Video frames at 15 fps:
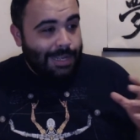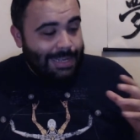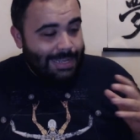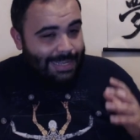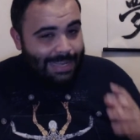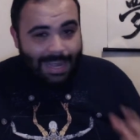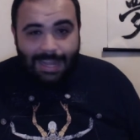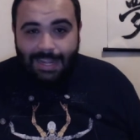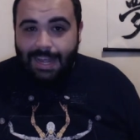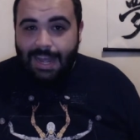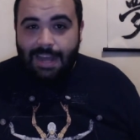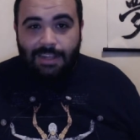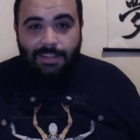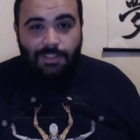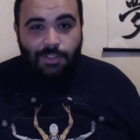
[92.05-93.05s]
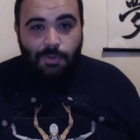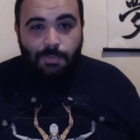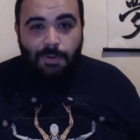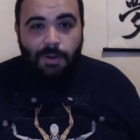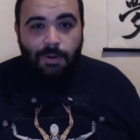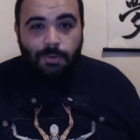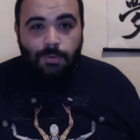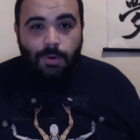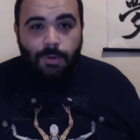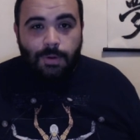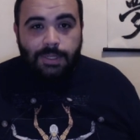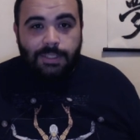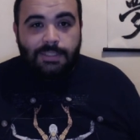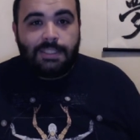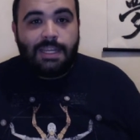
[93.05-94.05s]
kick-ass
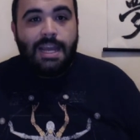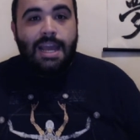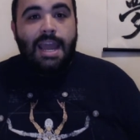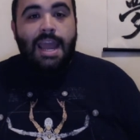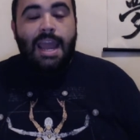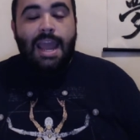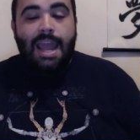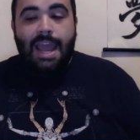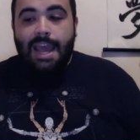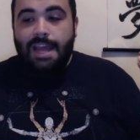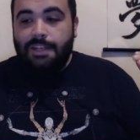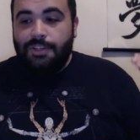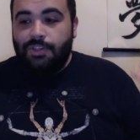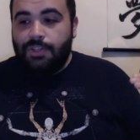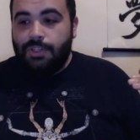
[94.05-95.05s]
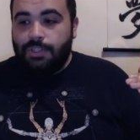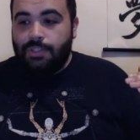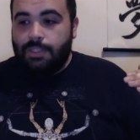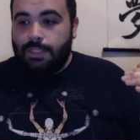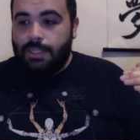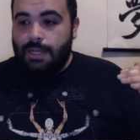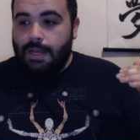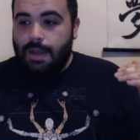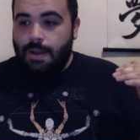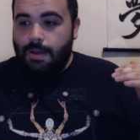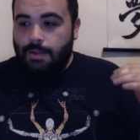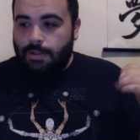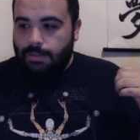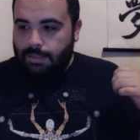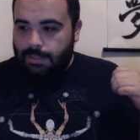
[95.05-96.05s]
superheroics, and just
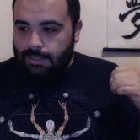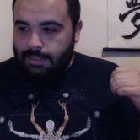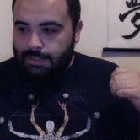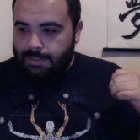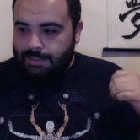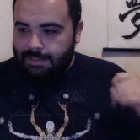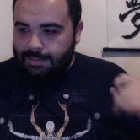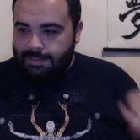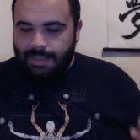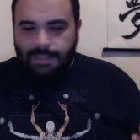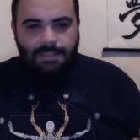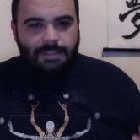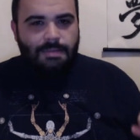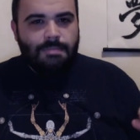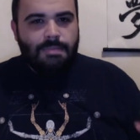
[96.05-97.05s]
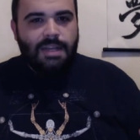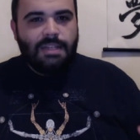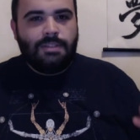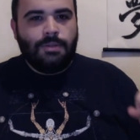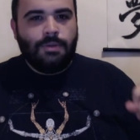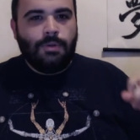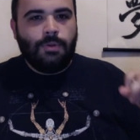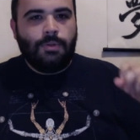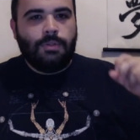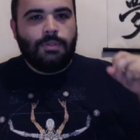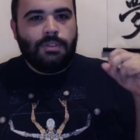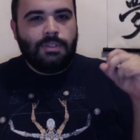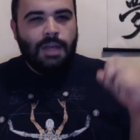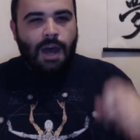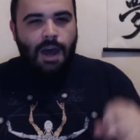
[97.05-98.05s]
sentimental,
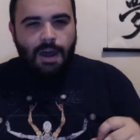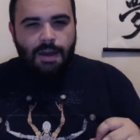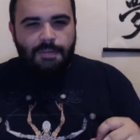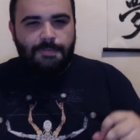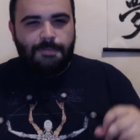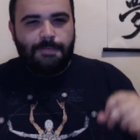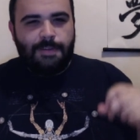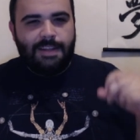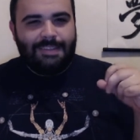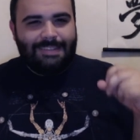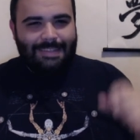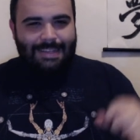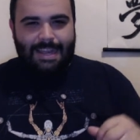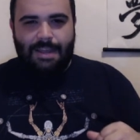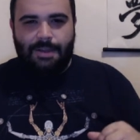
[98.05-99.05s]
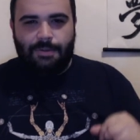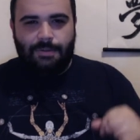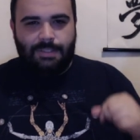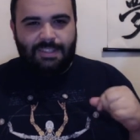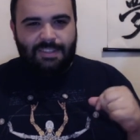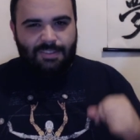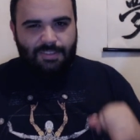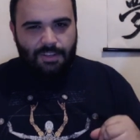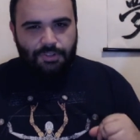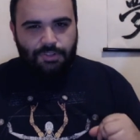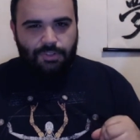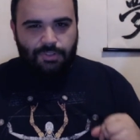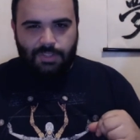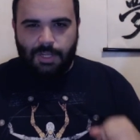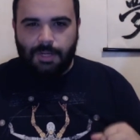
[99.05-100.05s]
tough-as-nail
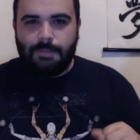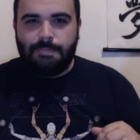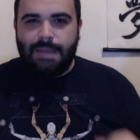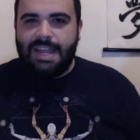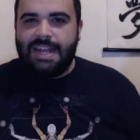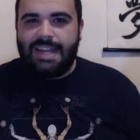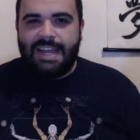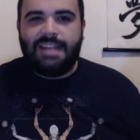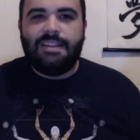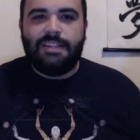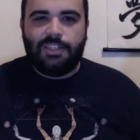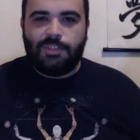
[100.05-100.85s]
decisions that are made in this